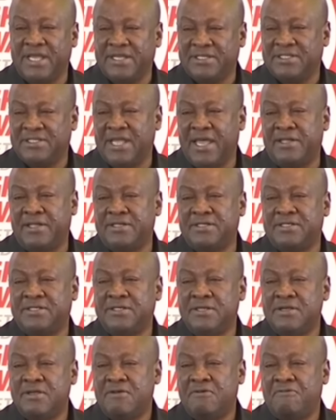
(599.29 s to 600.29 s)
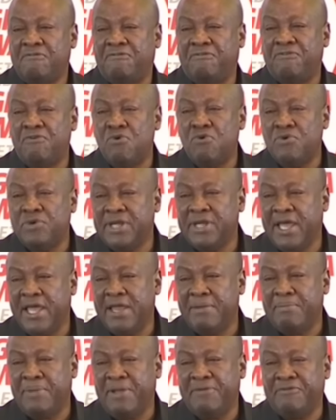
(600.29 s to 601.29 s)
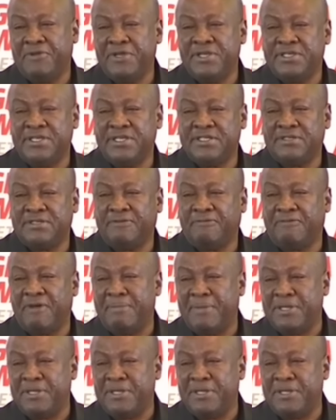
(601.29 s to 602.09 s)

textiles, food and beverages,